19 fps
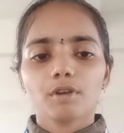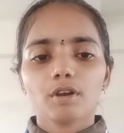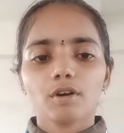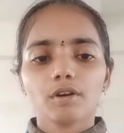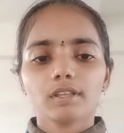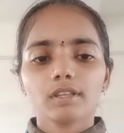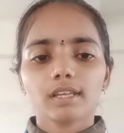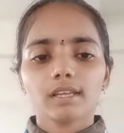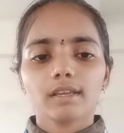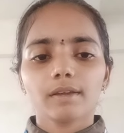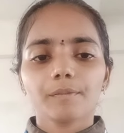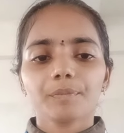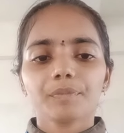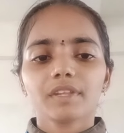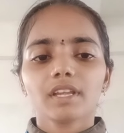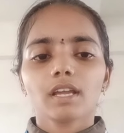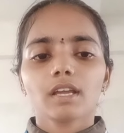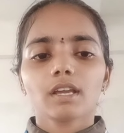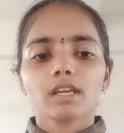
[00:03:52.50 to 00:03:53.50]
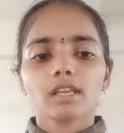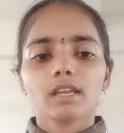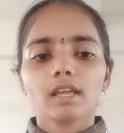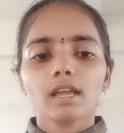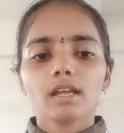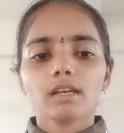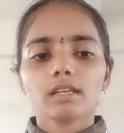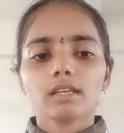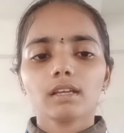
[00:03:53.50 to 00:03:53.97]
the
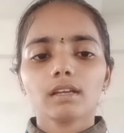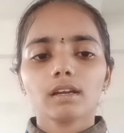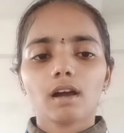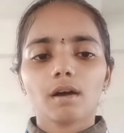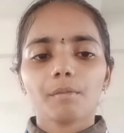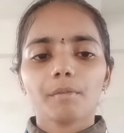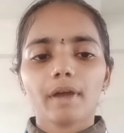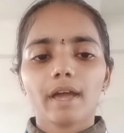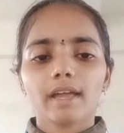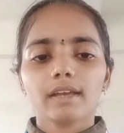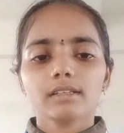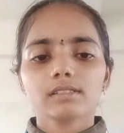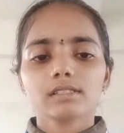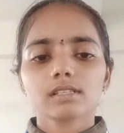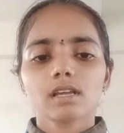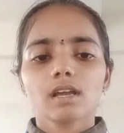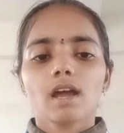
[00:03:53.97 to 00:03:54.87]
creating commands,